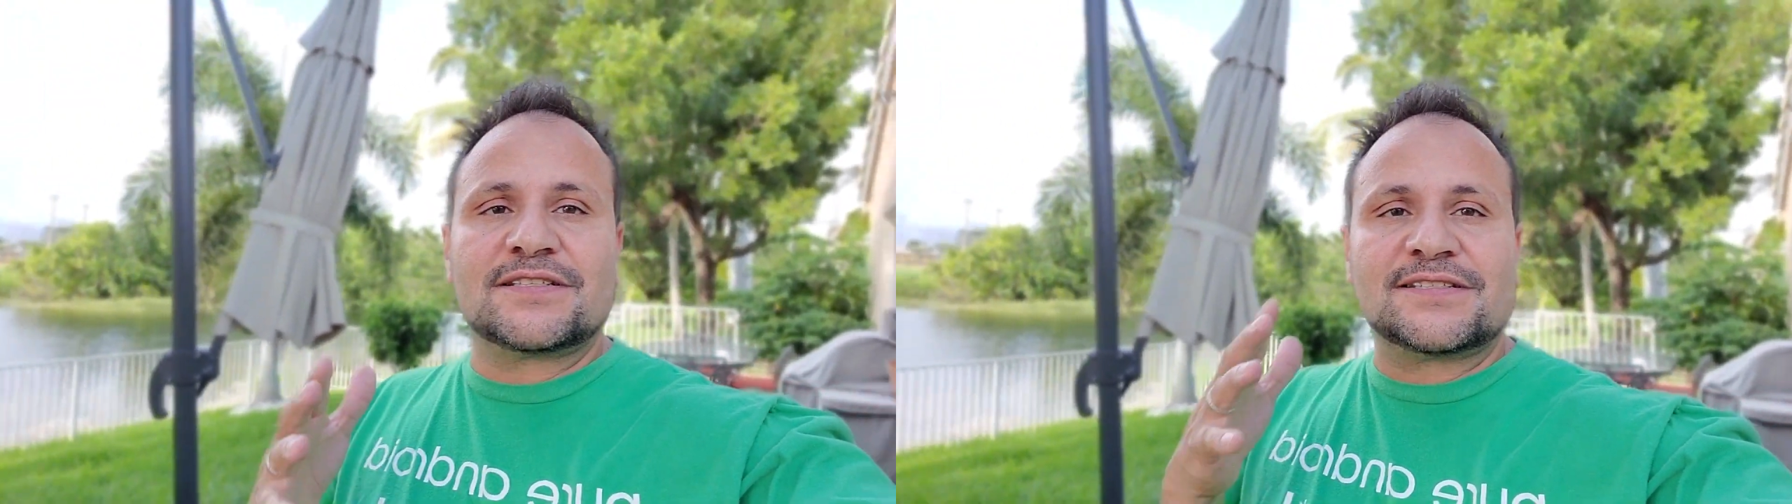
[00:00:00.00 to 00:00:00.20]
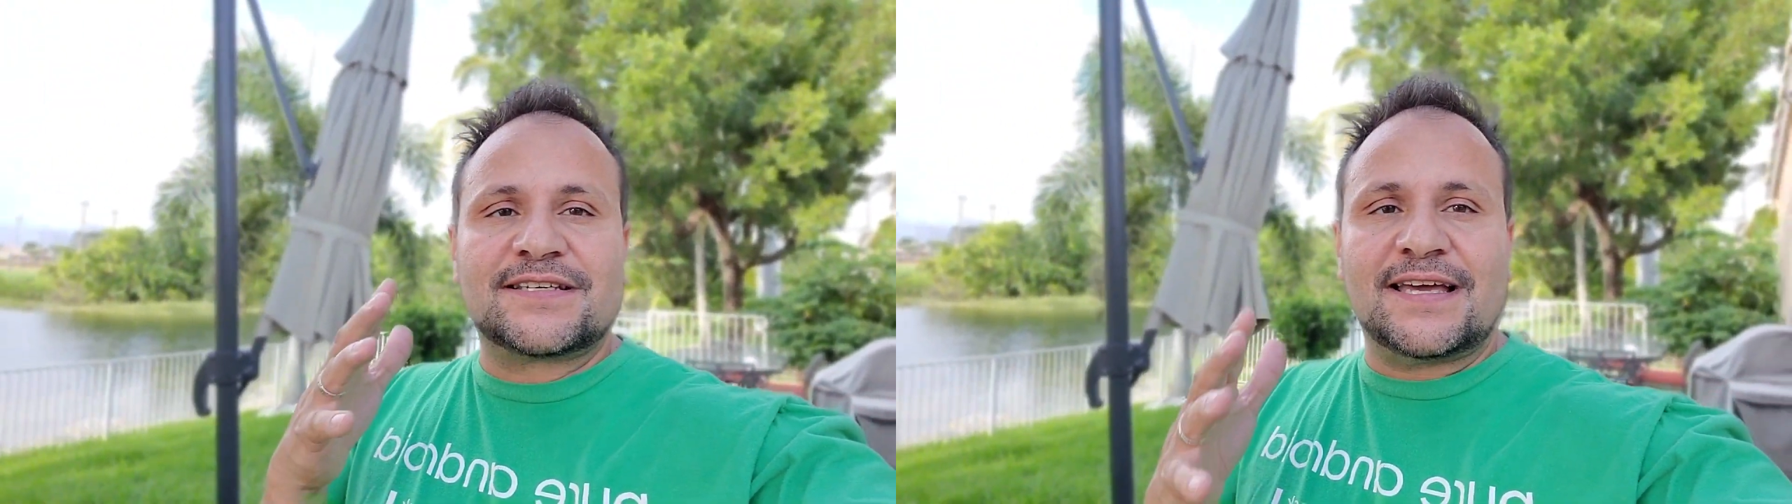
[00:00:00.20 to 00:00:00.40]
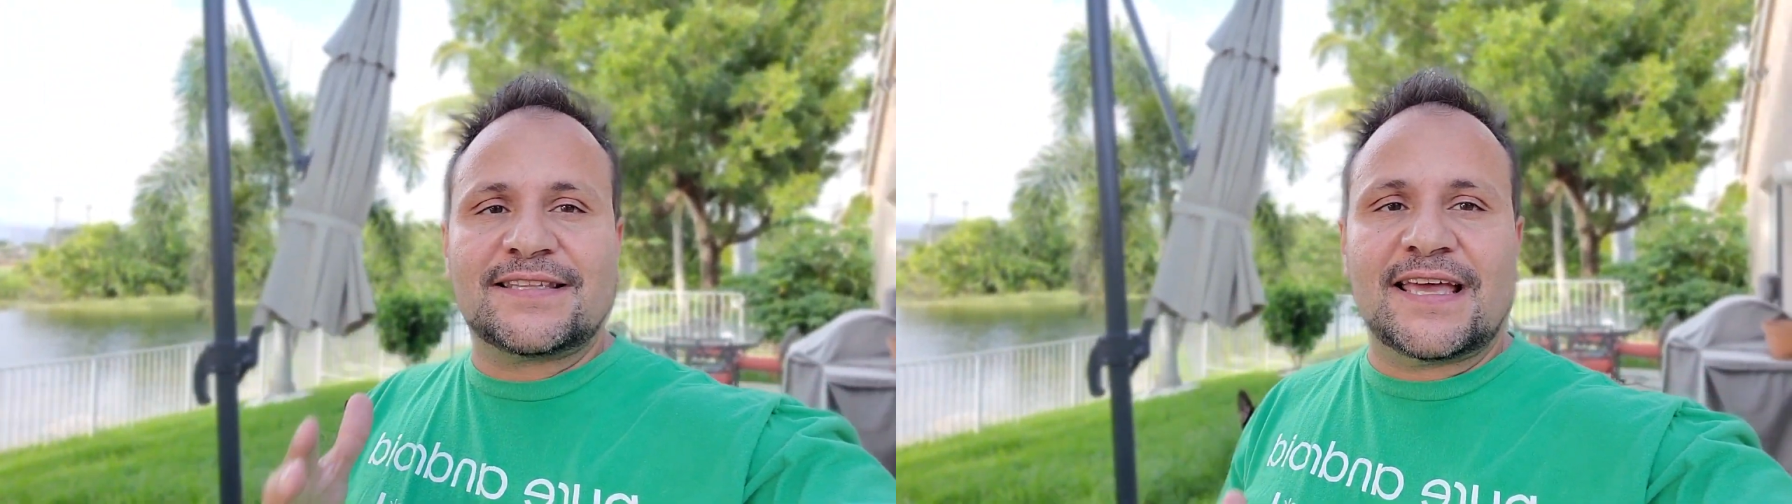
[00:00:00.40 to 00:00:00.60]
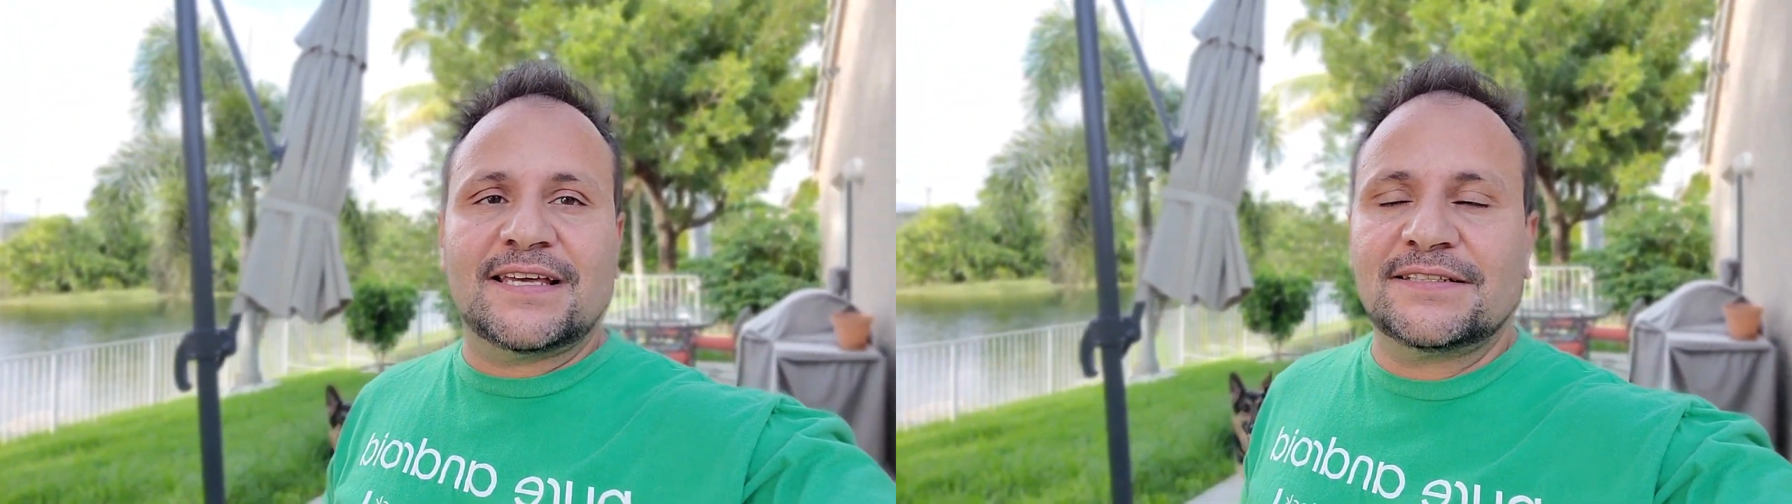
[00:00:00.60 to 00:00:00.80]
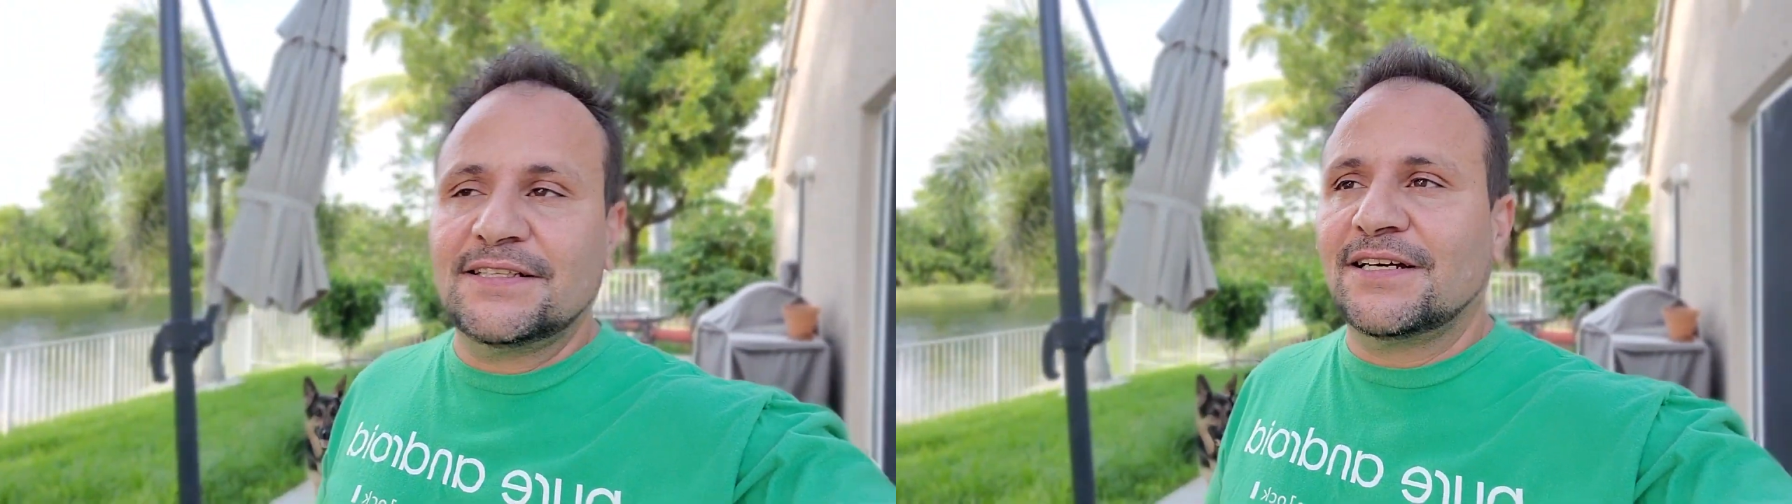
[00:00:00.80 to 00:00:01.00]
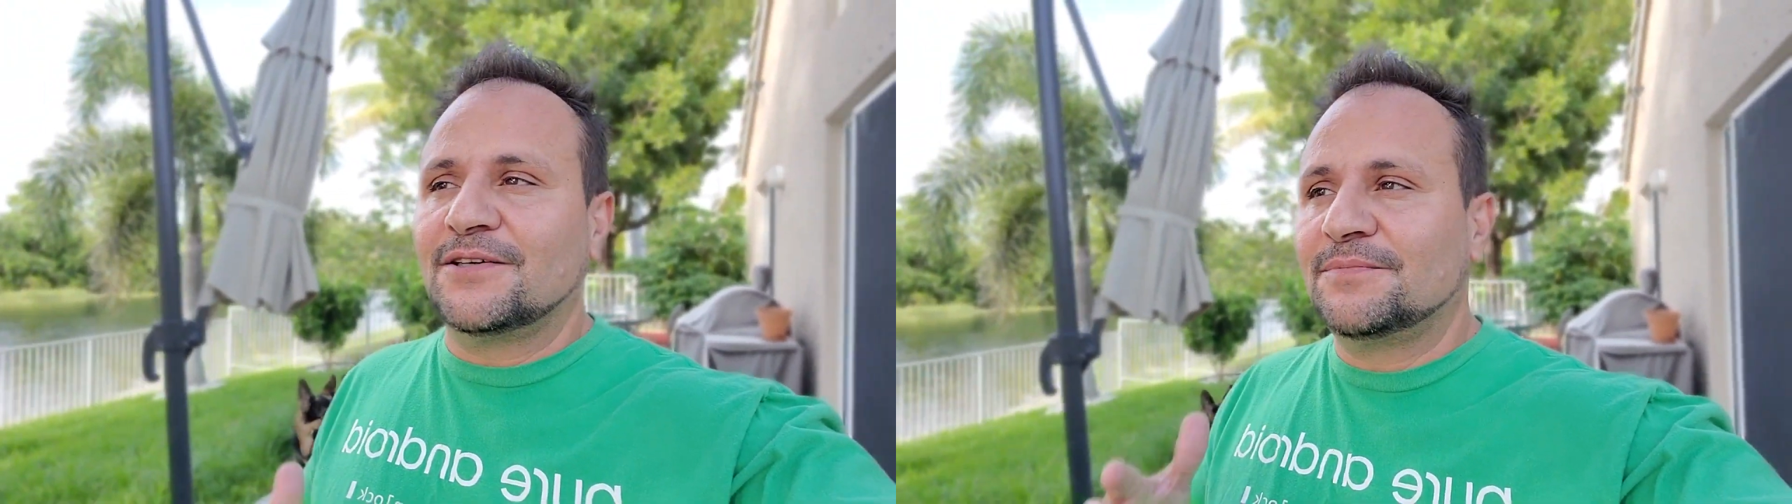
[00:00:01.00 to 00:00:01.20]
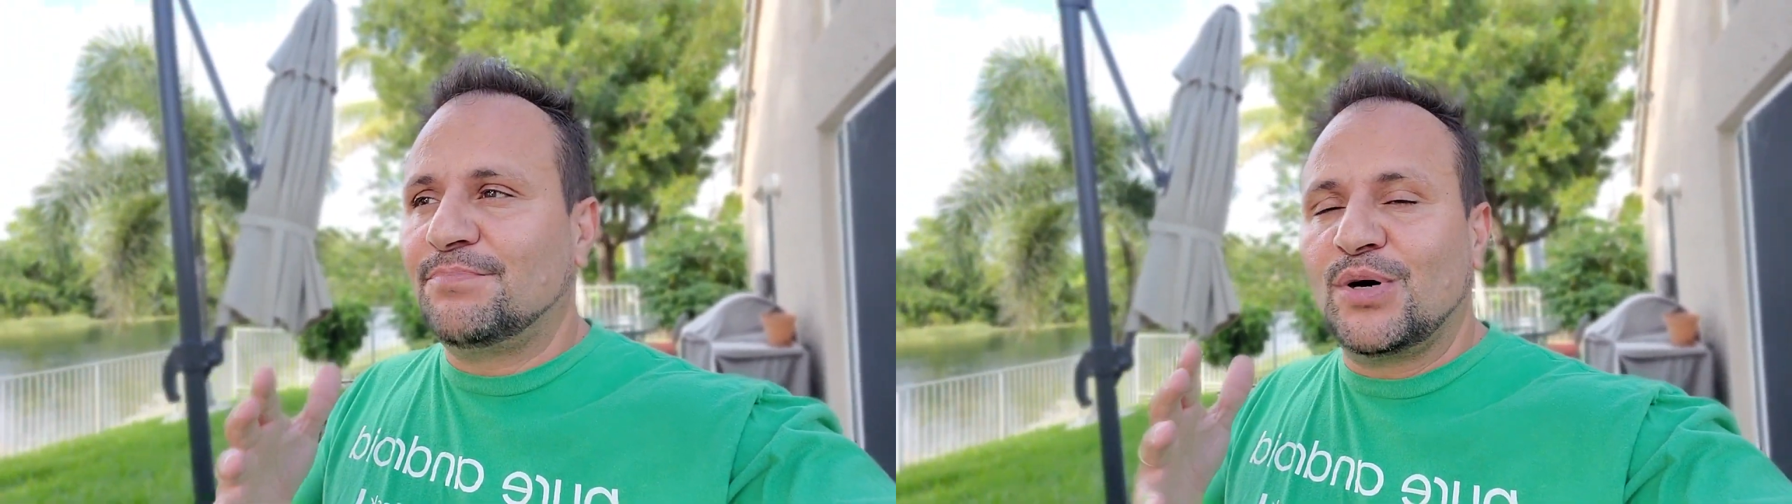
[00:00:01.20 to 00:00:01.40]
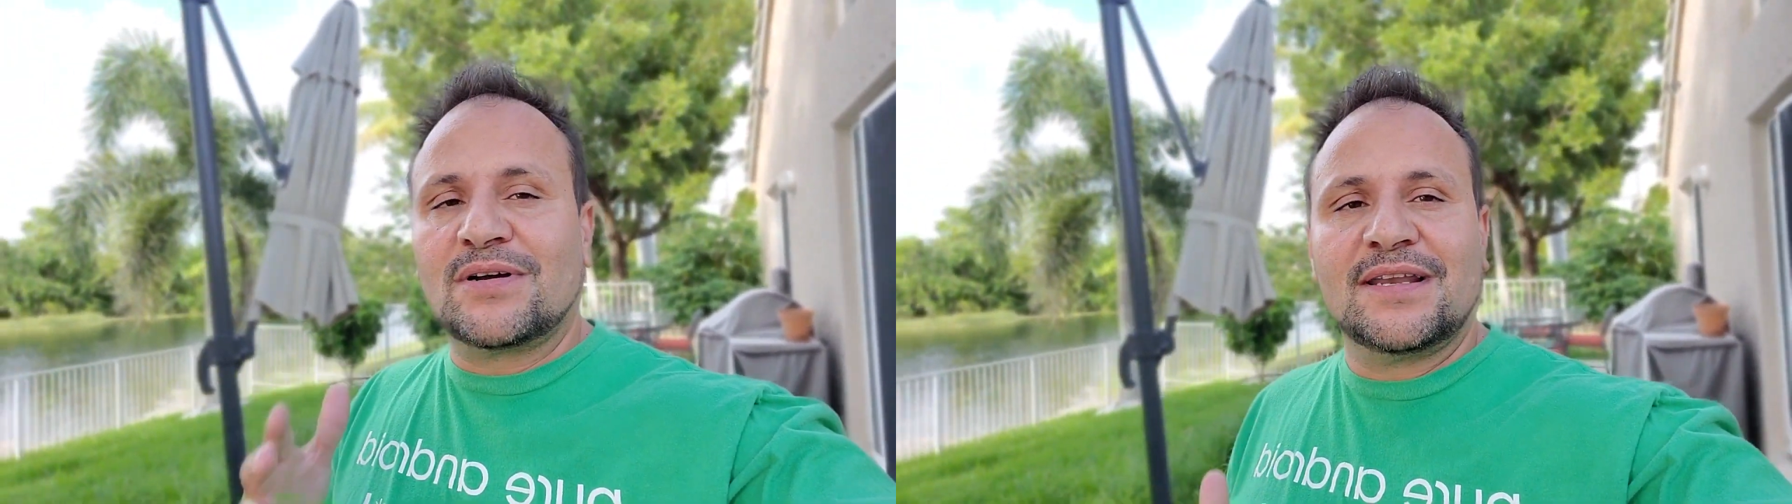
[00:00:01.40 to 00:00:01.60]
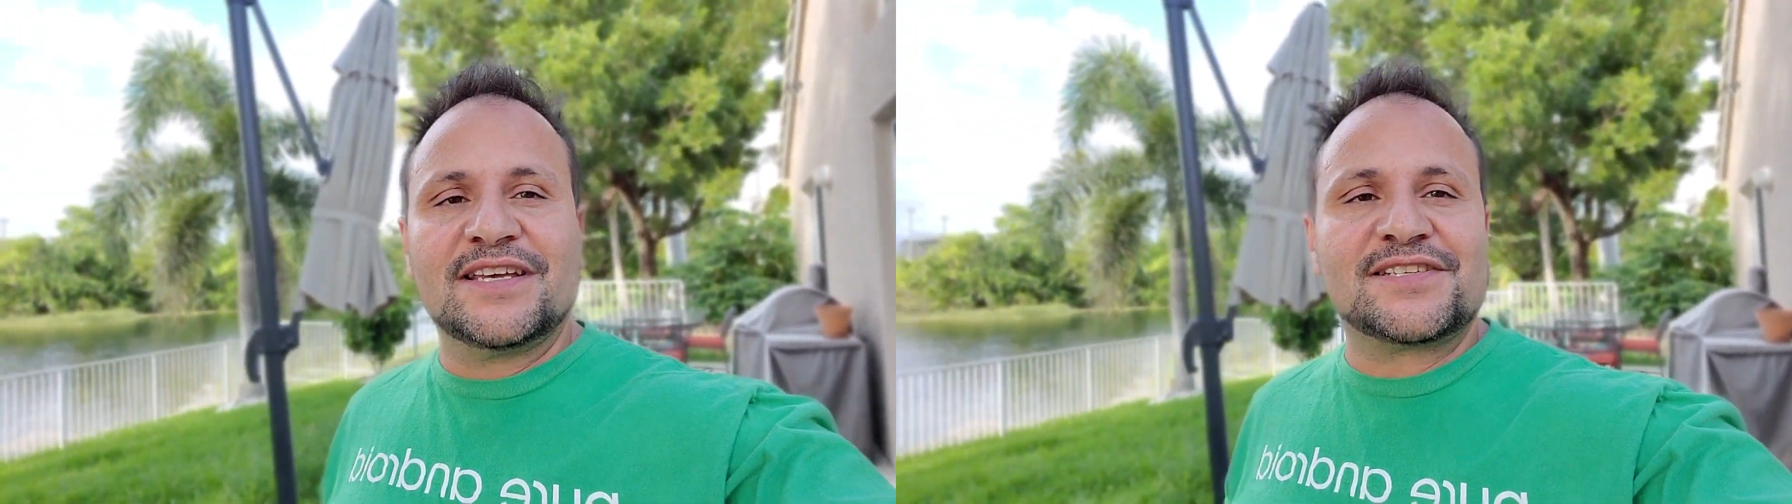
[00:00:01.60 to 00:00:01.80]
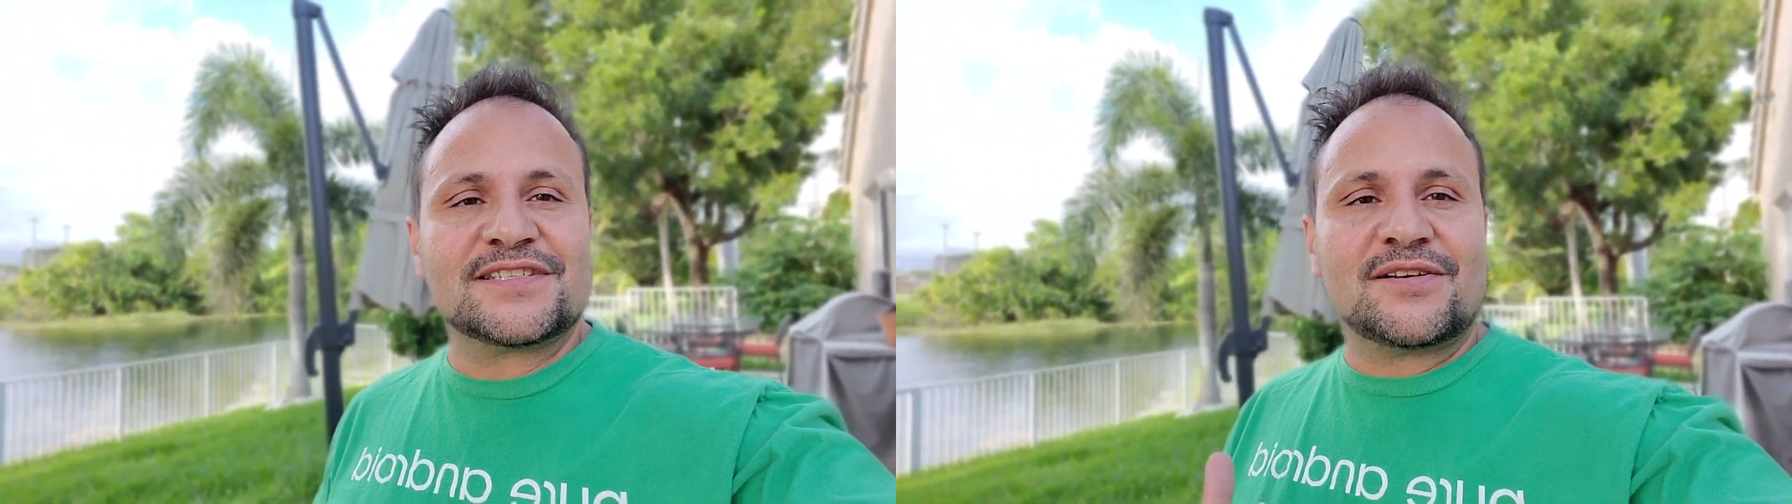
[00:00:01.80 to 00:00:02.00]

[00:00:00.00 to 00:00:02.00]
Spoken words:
It's got that, Bocalicious